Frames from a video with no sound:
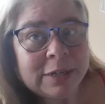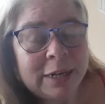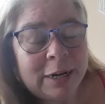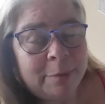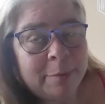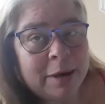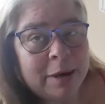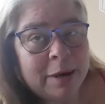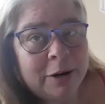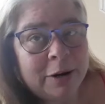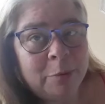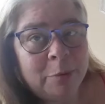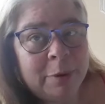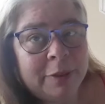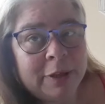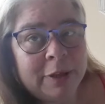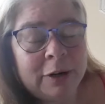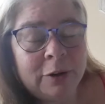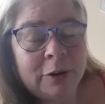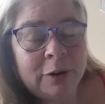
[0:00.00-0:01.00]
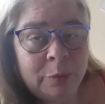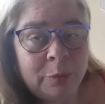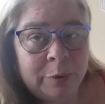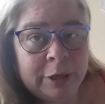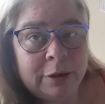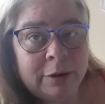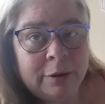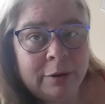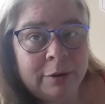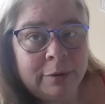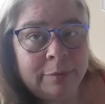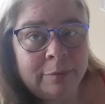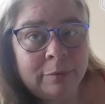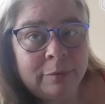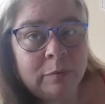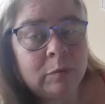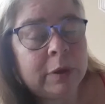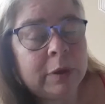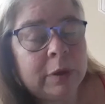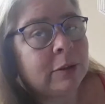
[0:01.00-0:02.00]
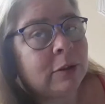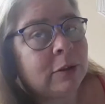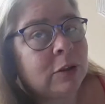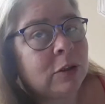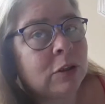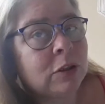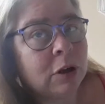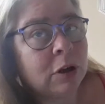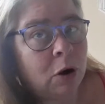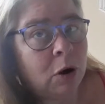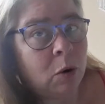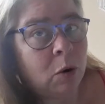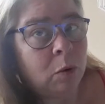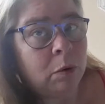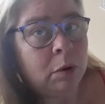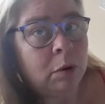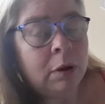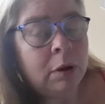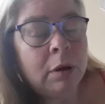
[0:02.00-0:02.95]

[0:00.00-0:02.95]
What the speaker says: to get him out of here by the end of the week. That's the goal.